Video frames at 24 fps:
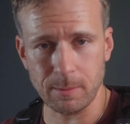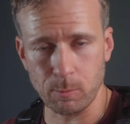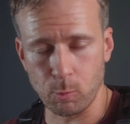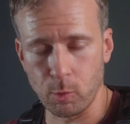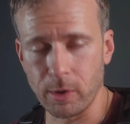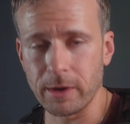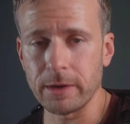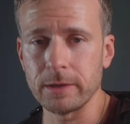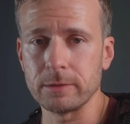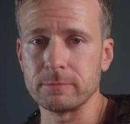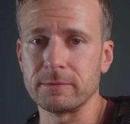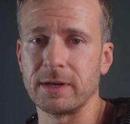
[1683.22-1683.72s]
I'm
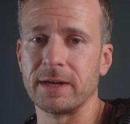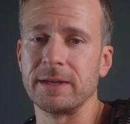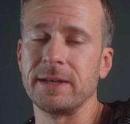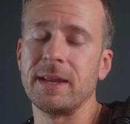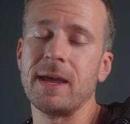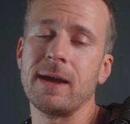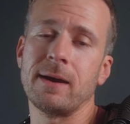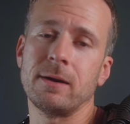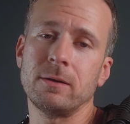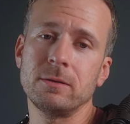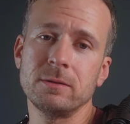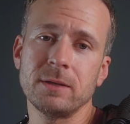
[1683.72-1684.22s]
wearing right
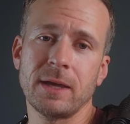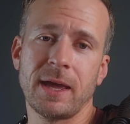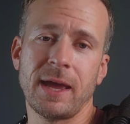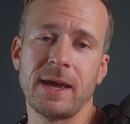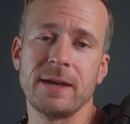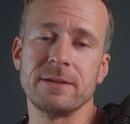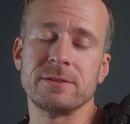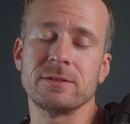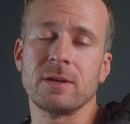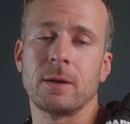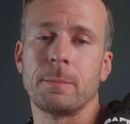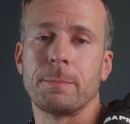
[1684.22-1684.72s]
now
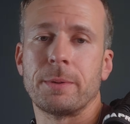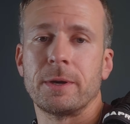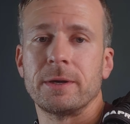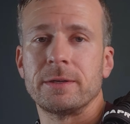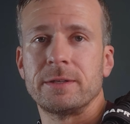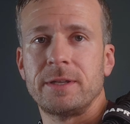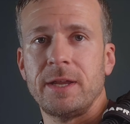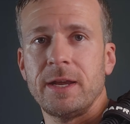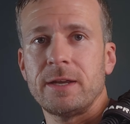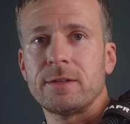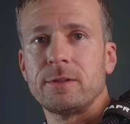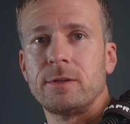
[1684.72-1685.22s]
has a
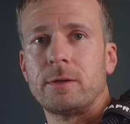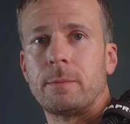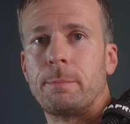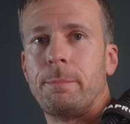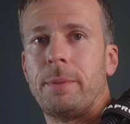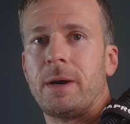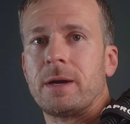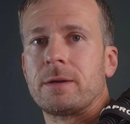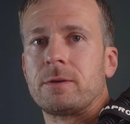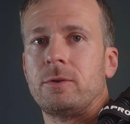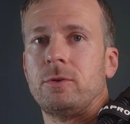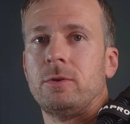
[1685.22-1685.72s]
particular
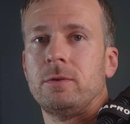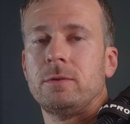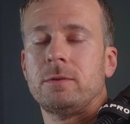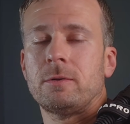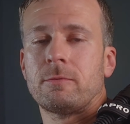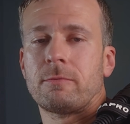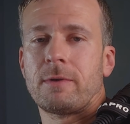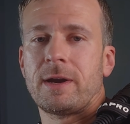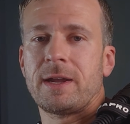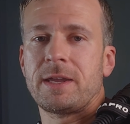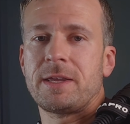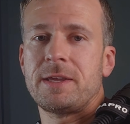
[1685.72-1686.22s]
buckle
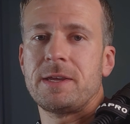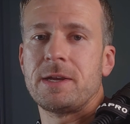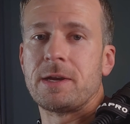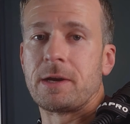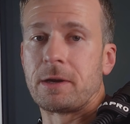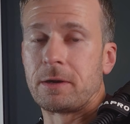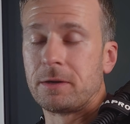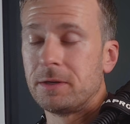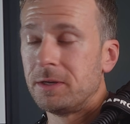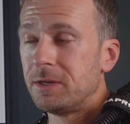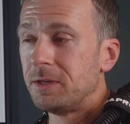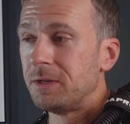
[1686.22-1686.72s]
right
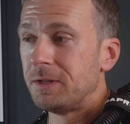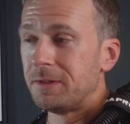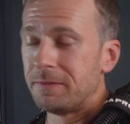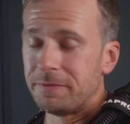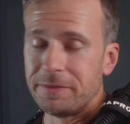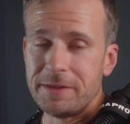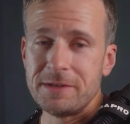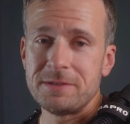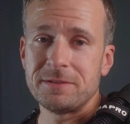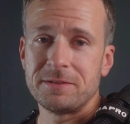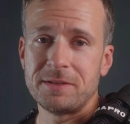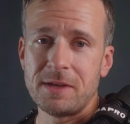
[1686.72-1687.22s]
here.
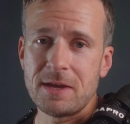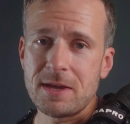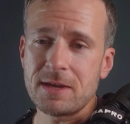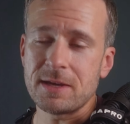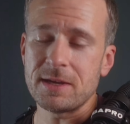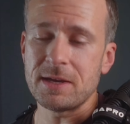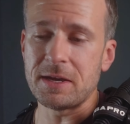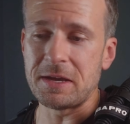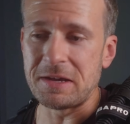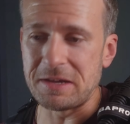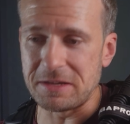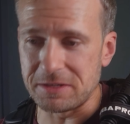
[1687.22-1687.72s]
This
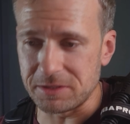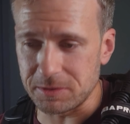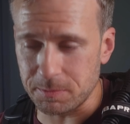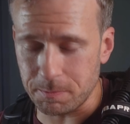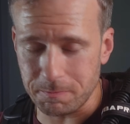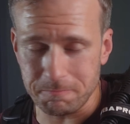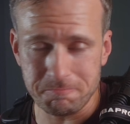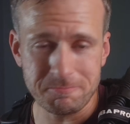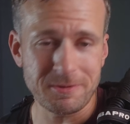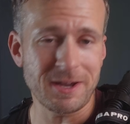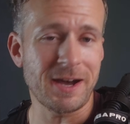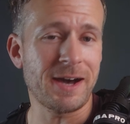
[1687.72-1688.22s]
thing is
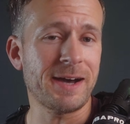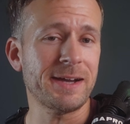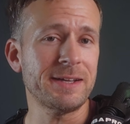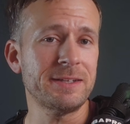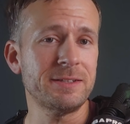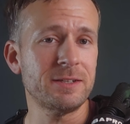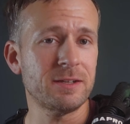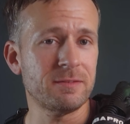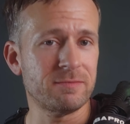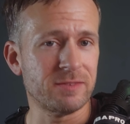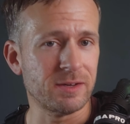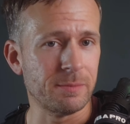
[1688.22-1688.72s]

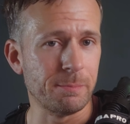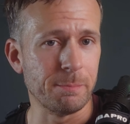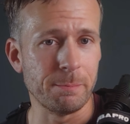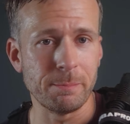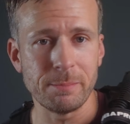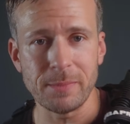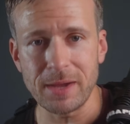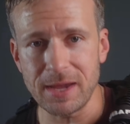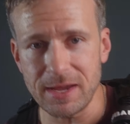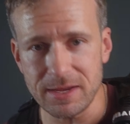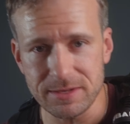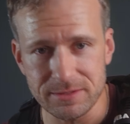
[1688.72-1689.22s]
kind of
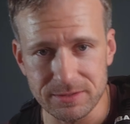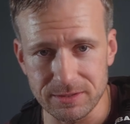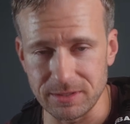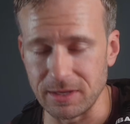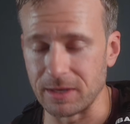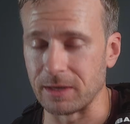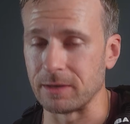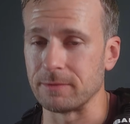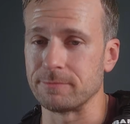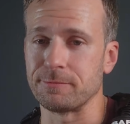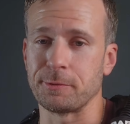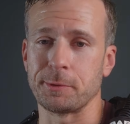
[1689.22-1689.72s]

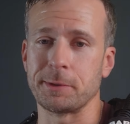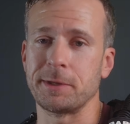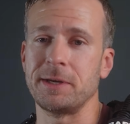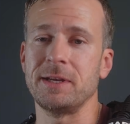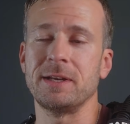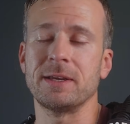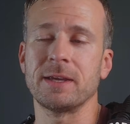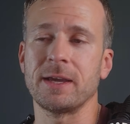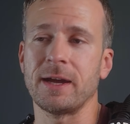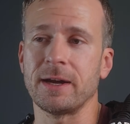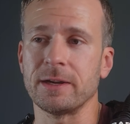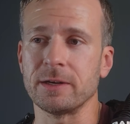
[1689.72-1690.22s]
amazing for
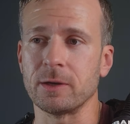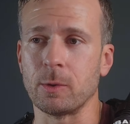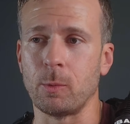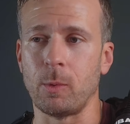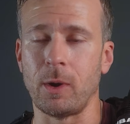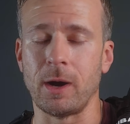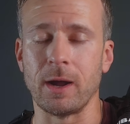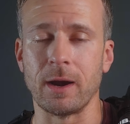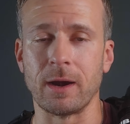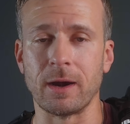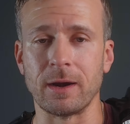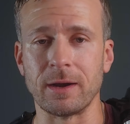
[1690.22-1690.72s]
getting out of
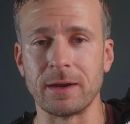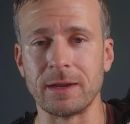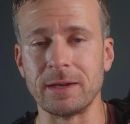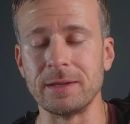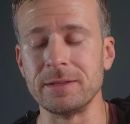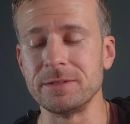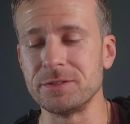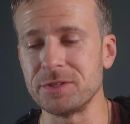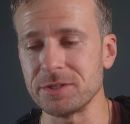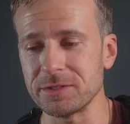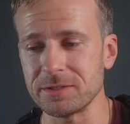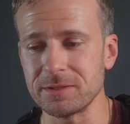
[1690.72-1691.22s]
water, and
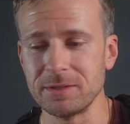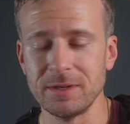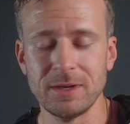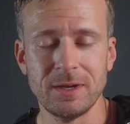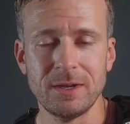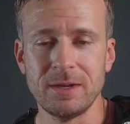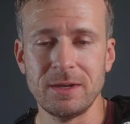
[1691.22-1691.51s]
it just